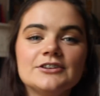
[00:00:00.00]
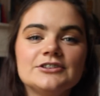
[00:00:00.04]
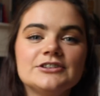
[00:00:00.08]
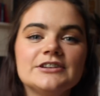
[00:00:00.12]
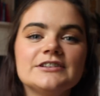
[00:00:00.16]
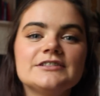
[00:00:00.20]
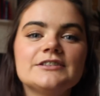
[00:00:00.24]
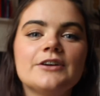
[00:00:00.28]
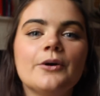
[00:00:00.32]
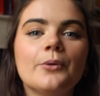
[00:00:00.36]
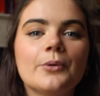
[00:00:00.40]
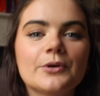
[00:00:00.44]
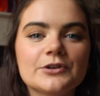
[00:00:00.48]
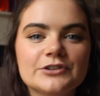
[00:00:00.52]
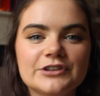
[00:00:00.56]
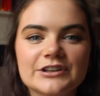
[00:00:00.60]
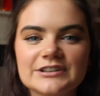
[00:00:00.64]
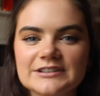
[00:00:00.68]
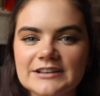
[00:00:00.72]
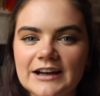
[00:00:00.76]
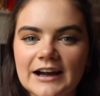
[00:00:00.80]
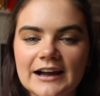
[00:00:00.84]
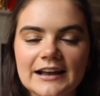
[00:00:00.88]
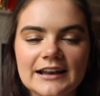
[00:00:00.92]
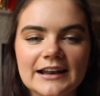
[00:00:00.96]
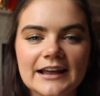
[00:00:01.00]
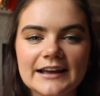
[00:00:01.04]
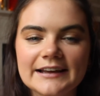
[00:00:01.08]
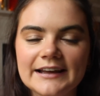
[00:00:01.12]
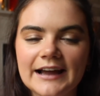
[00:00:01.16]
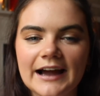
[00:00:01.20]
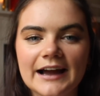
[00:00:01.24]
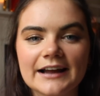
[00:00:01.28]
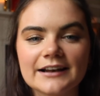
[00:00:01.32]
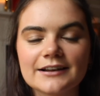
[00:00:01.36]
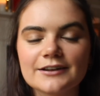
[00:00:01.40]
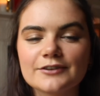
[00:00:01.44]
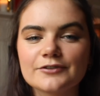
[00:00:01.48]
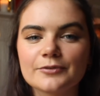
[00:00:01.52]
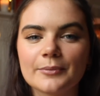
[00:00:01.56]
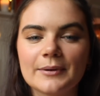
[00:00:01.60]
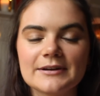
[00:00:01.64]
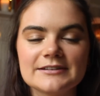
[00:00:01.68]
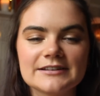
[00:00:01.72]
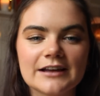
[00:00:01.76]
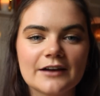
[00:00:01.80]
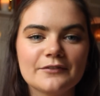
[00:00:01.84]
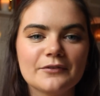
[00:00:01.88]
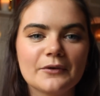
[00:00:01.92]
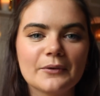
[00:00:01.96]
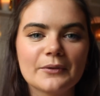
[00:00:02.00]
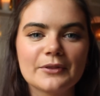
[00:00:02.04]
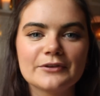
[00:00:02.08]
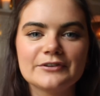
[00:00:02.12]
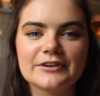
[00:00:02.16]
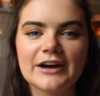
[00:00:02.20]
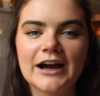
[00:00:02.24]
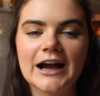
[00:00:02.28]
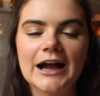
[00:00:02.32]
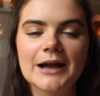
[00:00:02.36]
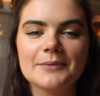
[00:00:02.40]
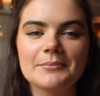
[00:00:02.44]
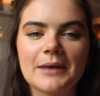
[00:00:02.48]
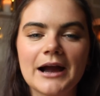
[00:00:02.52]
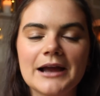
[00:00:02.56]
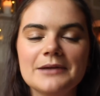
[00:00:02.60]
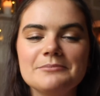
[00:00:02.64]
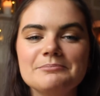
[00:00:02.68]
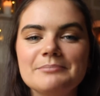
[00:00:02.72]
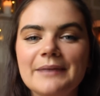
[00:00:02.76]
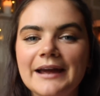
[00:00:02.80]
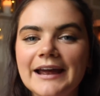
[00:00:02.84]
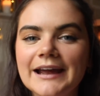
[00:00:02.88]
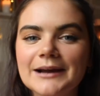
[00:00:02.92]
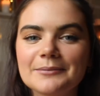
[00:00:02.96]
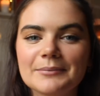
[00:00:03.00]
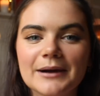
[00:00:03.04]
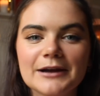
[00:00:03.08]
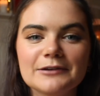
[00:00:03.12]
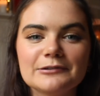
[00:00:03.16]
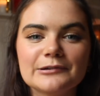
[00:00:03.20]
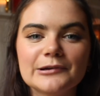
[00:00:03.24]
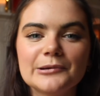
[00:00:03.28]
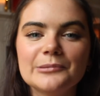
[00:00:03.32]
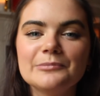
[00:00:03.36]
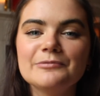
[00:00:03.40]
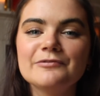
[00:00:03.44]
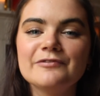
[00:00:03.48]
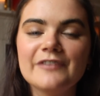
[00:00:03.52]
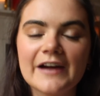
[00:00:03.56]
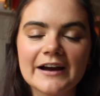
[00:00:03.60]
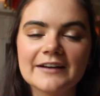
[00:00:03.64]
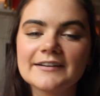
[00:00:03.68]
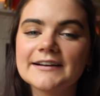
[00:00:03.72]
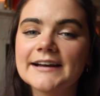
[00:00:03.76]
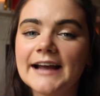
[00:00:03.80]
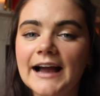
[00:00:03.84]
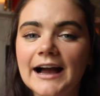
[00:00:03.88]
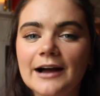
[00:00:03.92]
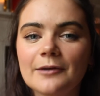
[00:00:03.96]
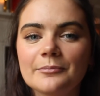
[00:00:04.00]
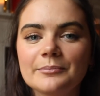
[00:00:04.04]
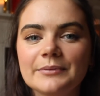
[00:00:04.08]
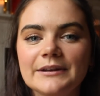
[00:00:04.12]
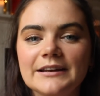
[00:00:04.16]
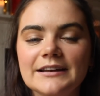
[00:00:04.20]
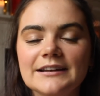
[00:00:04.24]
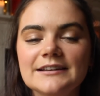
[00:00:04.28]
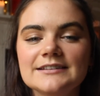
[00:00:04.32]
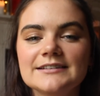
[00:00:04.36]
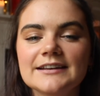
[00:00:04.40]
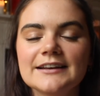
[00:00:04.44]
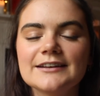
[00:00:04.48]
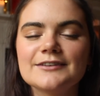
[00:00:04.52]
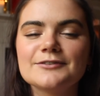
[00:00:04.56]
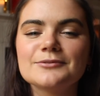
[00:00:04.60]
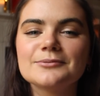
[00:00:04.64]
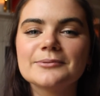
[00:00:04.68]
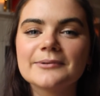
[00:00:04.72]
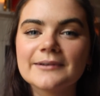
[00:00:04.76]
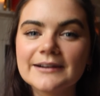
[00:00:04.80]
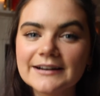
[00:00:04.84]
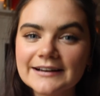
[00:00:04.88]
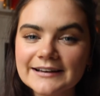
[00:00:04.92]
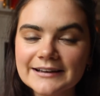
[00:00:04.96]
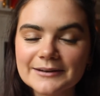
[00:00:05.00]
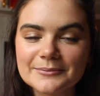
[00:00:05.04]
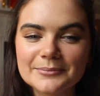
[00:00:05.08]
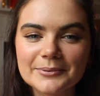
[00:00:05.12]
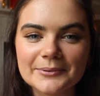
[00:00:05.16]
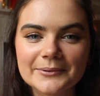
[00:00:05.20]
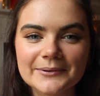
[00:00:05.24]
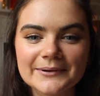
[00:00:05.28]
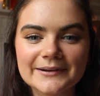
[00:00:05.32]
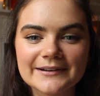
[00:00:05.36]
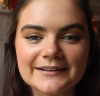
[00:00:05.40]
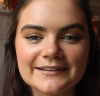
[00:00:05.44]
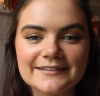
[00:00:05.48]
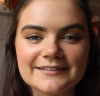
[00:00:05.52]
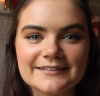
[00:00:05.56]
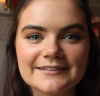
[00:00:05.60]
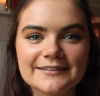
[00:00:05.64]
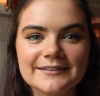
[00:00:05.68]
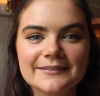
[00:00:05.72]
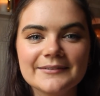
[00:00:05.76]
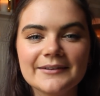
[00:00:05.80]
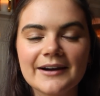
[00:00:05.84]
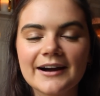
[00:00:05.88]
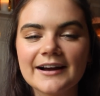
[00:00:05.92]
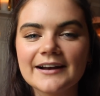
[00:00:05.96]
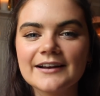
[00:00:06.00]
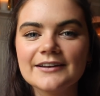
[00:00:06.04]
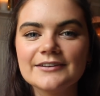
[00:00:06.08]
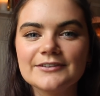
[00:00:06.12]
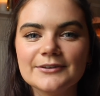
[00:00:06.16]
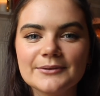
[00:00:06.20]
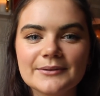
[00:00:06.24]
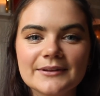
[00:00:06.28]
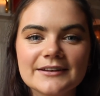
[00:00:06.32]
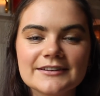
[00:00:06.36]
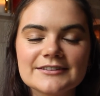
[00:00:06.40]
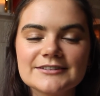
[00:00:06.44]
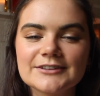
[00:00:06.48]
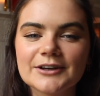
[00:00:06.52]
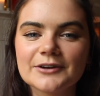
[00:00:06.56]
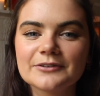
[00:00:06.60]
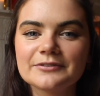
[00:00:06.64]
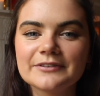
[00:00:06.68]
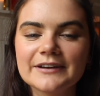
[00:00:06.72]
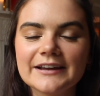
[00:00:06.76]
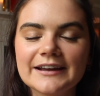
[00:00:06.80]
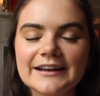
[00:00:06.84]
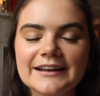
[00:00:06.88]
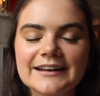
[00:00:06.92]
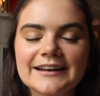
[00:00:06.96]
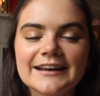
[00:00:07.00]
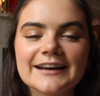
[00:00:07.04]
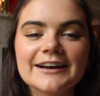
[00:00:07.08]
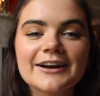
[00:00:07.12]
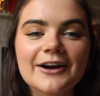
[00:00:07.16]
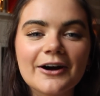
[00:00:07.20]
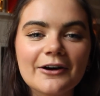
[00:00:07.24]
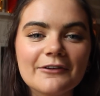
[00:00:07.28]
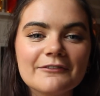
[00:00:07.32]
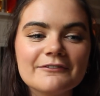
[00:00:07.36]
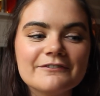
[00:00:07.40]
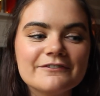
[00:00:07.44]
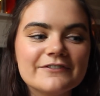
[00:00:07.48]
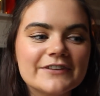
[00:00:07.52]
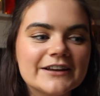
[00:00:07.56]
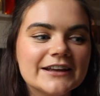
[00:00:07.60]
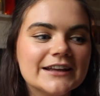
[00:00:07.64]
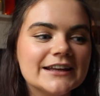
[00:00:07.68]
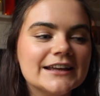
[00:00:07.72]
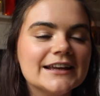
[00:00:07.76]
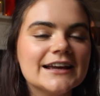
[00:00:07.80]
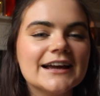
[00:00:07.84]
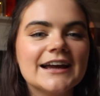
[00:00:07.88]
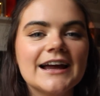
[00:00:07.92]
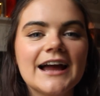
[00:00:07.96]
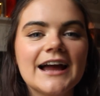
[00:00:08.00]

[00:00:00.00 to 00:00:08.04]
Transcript: she's gorgeous. I light candles for myself all the time. I make my room very ambient. It's really important to kind of do this stuff in a comfy,